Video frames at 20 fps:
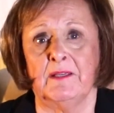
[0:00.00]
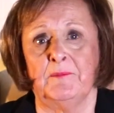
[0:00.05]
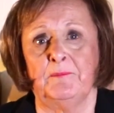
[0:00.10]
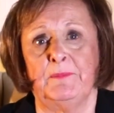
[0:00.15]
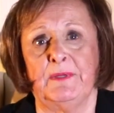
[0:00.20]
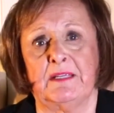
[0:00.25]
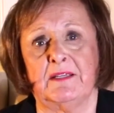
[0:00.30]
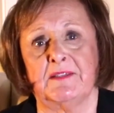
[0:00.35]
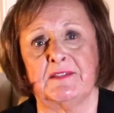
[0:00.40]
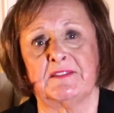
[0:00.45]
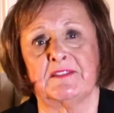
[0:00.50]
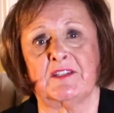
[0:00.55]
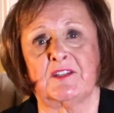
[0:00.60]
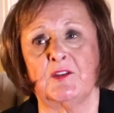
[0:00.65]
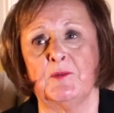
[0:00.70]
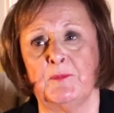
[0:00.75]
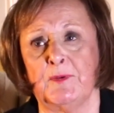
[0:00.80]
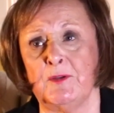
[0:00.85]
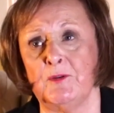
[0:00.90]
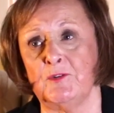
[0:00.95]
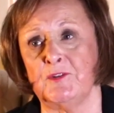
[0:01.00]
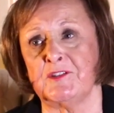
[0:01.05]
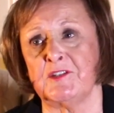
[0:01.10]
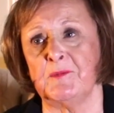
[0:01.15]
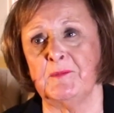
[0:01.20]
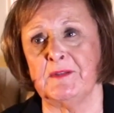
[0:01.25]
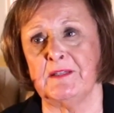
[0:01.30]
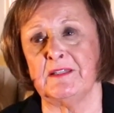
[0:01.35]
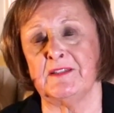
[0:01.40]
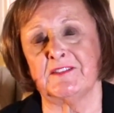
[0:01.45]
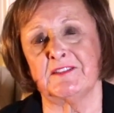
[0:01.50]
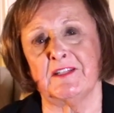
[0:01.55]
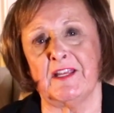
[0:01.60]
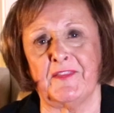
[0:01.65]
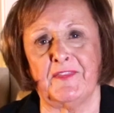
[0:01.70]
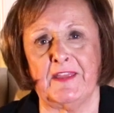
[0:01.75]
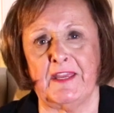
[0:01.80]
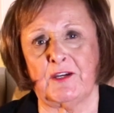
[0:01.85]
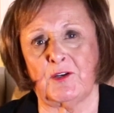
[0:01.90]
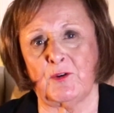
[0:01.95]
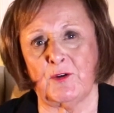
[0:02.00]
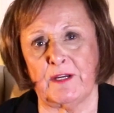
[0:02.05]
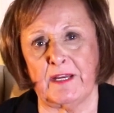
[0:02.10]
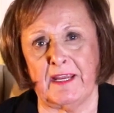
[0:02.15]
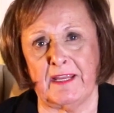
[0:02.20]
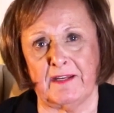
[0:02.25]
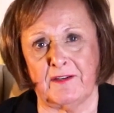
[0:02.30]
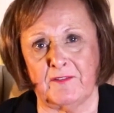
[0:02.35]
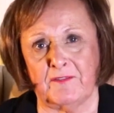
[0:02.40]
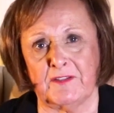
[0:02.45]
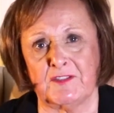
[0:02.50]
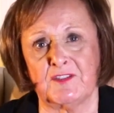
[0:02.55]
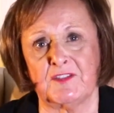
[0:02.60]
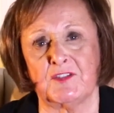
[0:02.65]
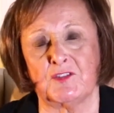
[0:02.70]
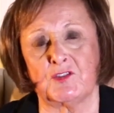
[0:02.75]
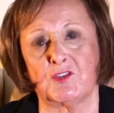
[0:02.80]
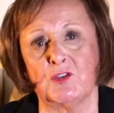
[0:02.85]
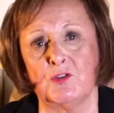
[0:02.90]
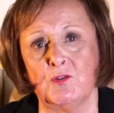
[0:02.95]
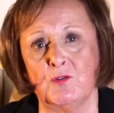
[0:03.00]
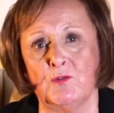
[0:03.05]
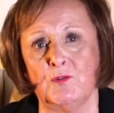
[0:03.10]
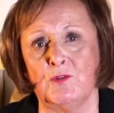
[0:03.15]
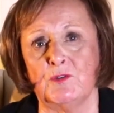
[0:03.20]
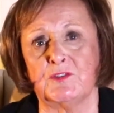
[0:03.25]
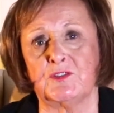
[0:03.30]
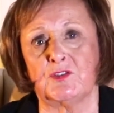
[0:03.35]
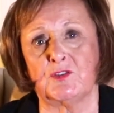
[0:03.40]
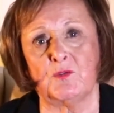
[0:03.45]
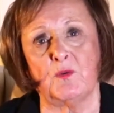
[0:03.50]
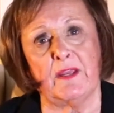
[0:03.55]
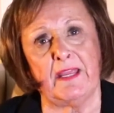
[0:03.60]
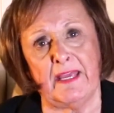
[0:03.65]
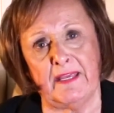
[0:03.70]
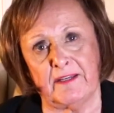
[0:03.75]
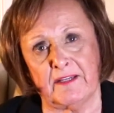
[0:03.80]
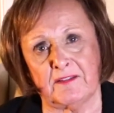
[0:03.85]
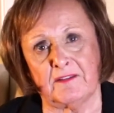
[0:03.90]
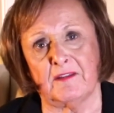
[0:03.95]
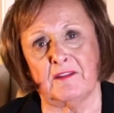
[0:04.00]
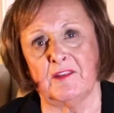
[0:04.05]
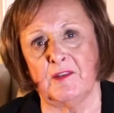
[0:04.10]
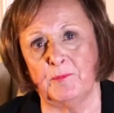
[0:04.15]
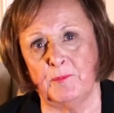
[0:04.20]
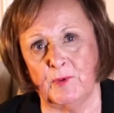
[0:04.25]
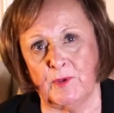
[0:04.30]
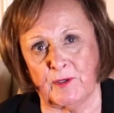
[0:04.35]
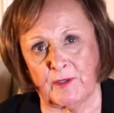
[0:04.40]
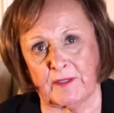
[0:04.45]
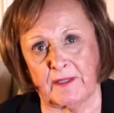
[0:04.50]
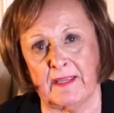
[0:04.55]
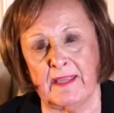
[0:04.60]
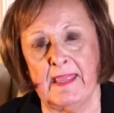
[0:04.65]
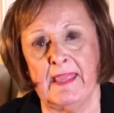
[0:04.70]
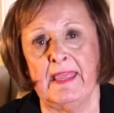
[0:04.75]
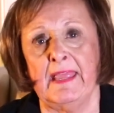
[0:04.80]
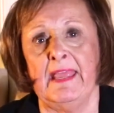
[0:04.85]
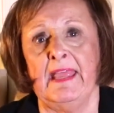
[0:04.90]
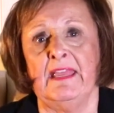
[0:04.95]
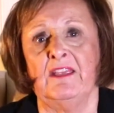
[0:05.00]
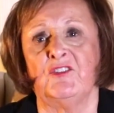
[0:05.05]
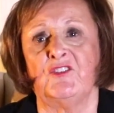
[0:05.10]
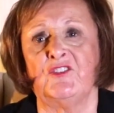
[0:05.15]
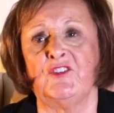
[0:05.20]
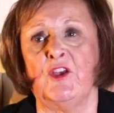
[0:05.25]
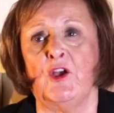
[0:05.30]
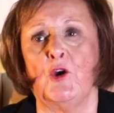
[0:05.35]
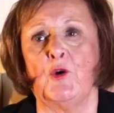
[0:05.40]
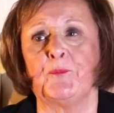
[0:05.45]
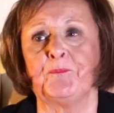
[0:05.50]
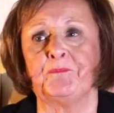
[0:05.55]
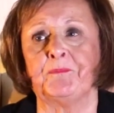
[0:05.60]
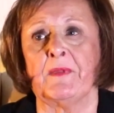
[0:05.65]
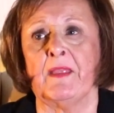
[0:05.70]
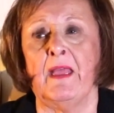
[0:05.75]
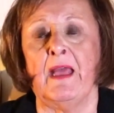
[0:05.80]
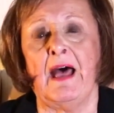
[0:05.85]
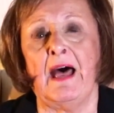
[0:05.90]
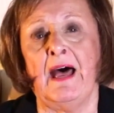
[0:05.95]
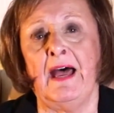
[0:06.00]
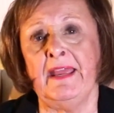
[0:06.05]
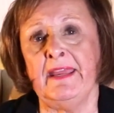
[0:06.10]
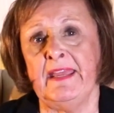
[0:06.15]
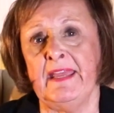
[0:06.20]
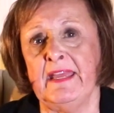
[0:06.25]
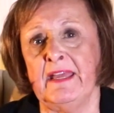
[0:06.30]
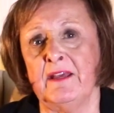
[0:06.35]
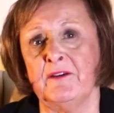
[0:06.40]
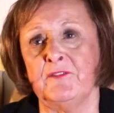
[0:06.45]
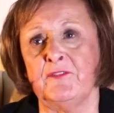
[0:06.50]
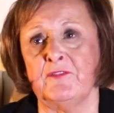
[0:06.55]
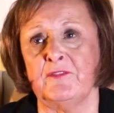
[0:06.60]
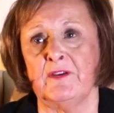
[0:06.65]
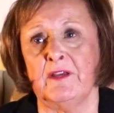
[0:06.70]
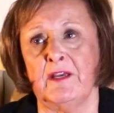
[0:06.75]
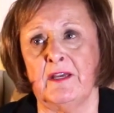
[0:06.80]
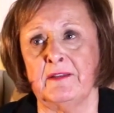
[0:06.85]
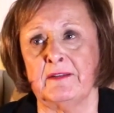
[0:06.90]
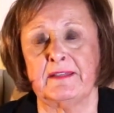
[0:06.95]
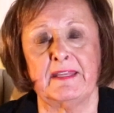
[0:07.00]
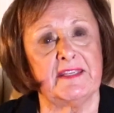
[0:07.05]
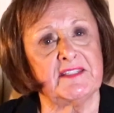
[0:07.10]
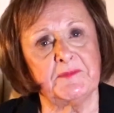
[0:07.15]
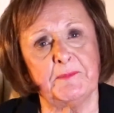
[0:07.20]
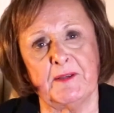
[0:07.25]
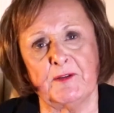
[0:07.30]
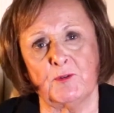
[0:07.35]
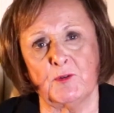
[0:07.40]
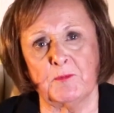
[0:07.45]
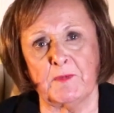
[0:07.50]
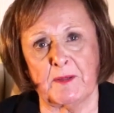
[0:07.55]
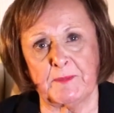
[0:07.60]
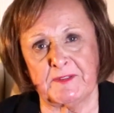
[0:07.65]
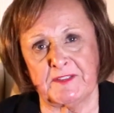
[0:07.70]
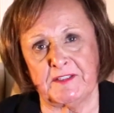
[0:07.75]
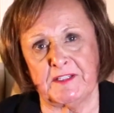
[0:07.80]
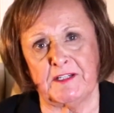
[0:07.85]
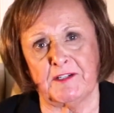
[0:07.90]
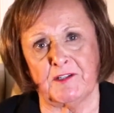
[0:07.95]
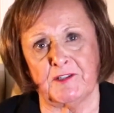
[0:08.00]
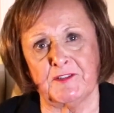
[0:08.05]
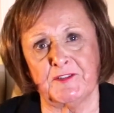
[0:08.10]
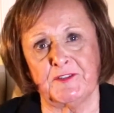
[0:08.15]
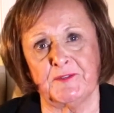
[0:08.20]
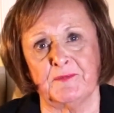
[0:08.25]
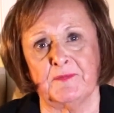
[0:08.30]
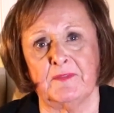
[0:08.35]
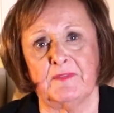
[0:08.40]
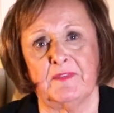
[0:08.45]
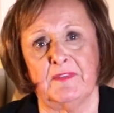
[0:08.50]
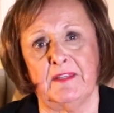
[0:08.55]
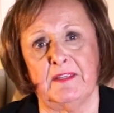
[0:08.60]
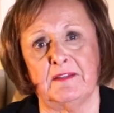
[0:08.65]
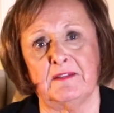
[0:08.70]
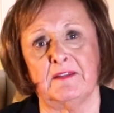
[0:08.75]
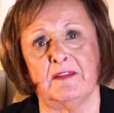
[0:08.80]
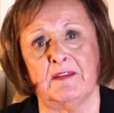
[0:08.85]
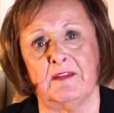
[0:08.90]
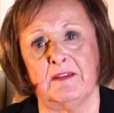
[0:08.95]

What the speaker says: because the computer to me is not that creative. It's a tool to edit the book. So I have a guest bedroom upstairs that